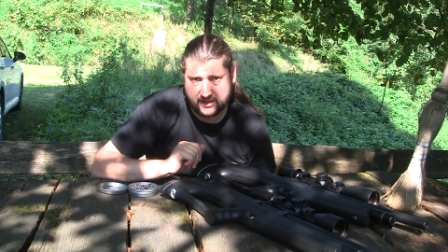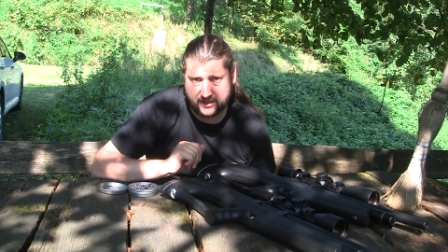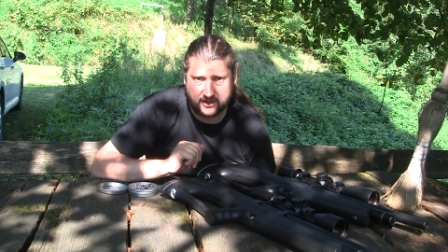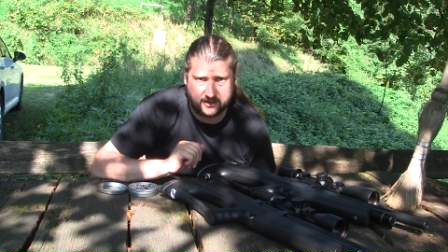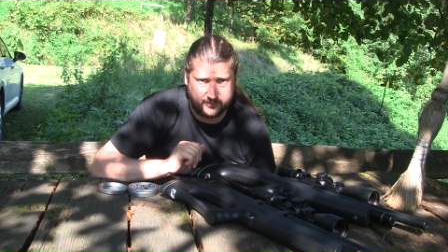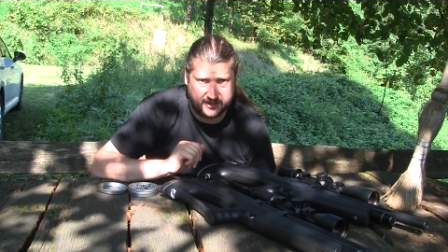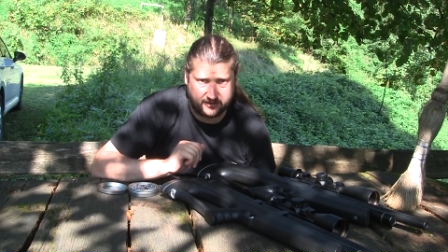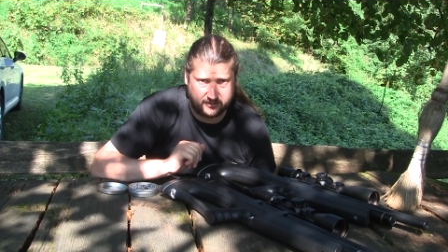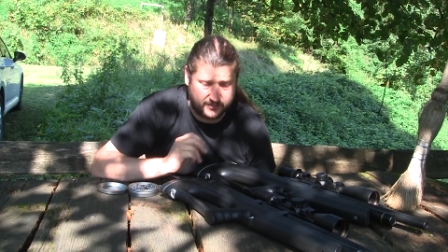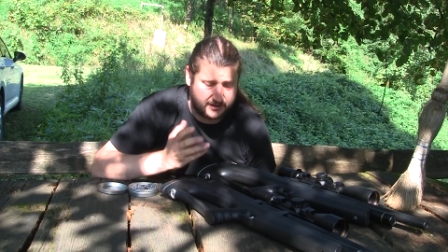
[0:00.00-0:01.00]
uh,
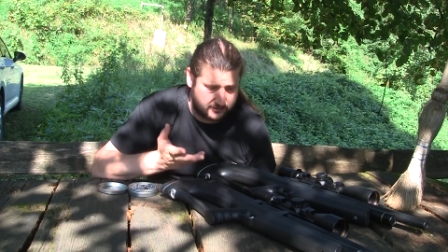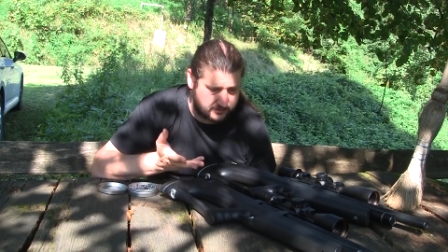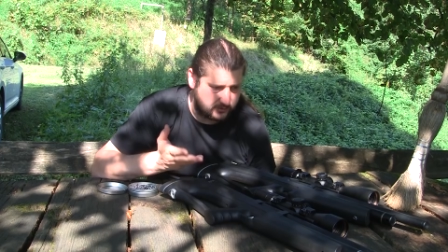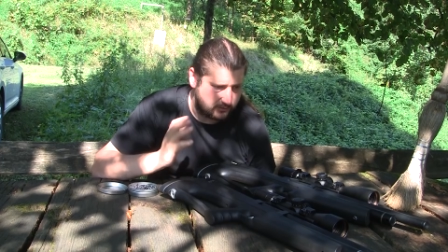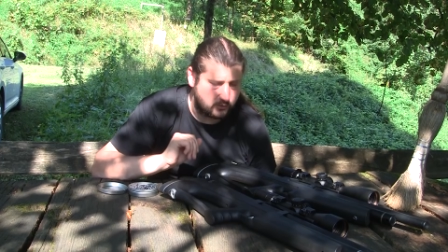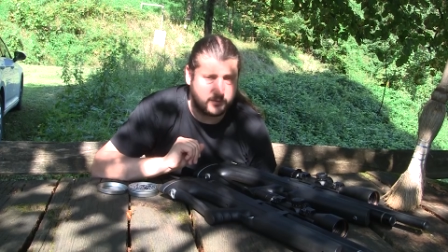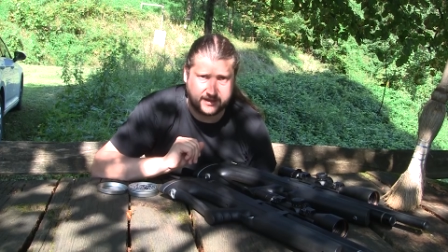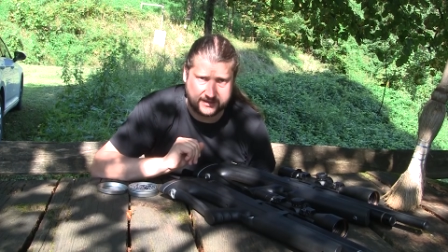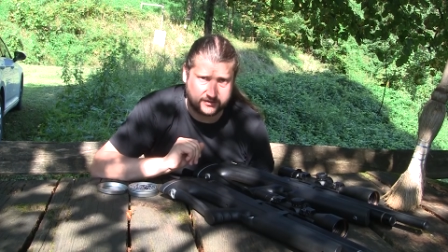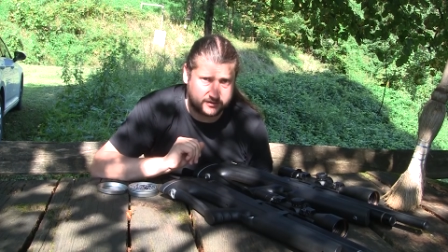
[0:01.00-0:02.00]
barrel barrel so Huben
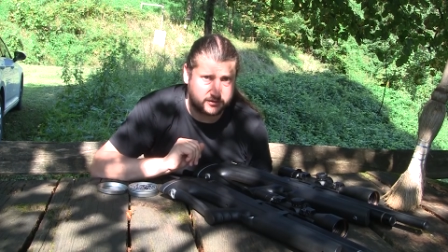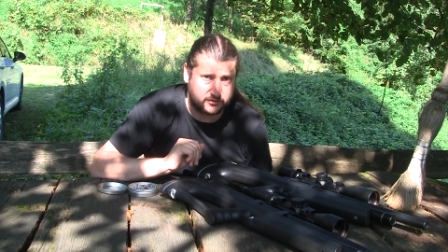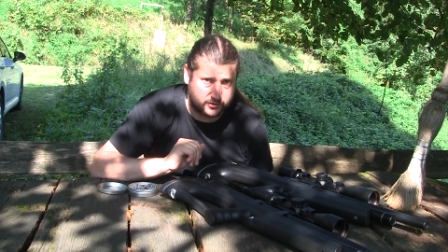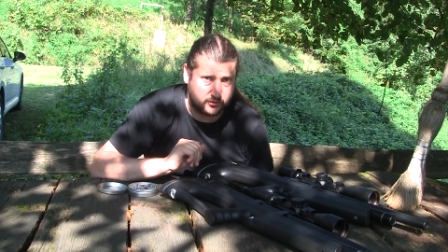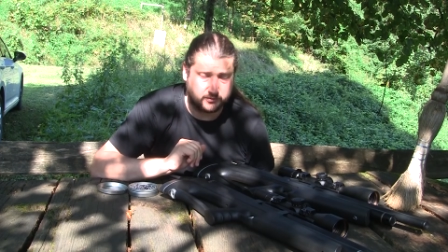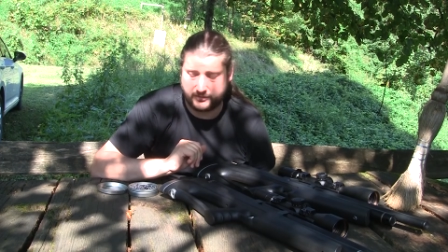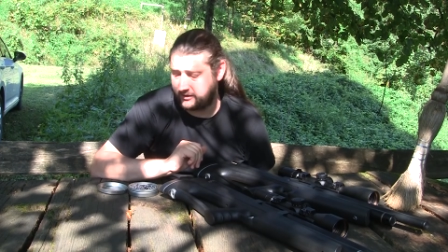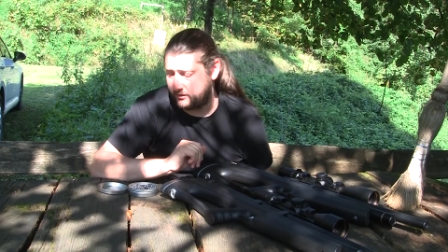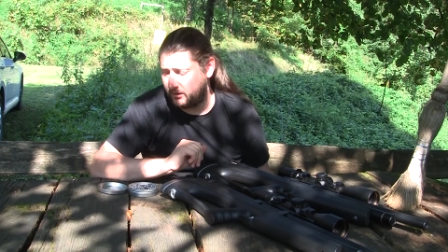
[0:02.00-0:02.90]
has also choked barrel